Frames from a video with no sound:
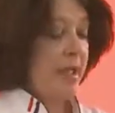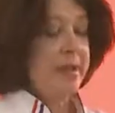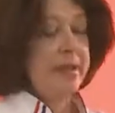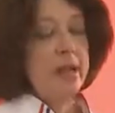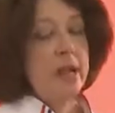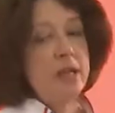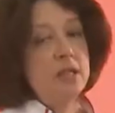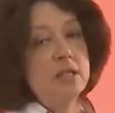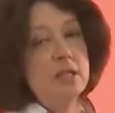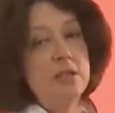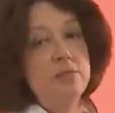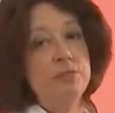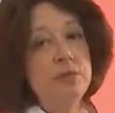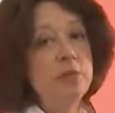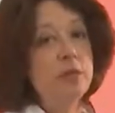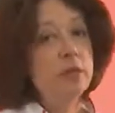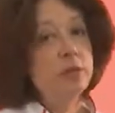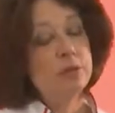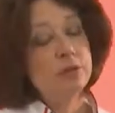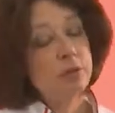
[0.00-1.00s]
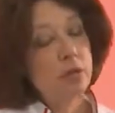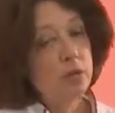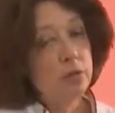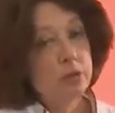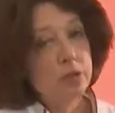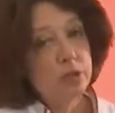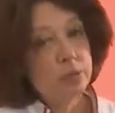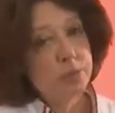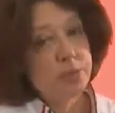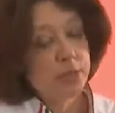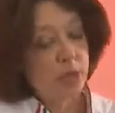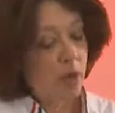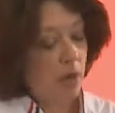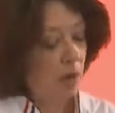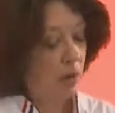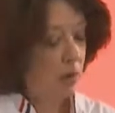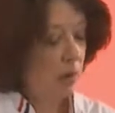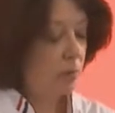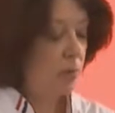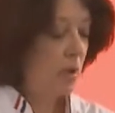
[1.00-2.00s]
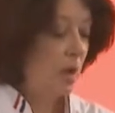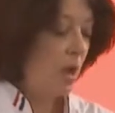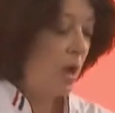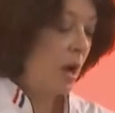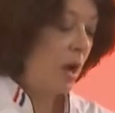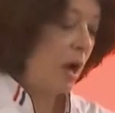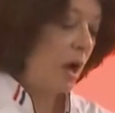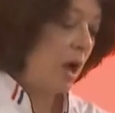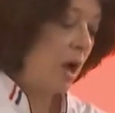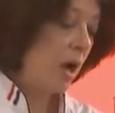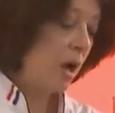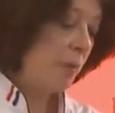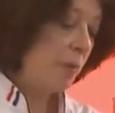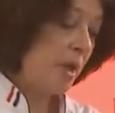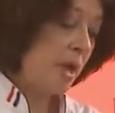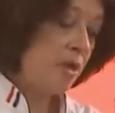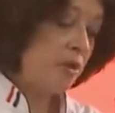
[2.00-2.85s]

And guys, if you don't grow herbs at home, um,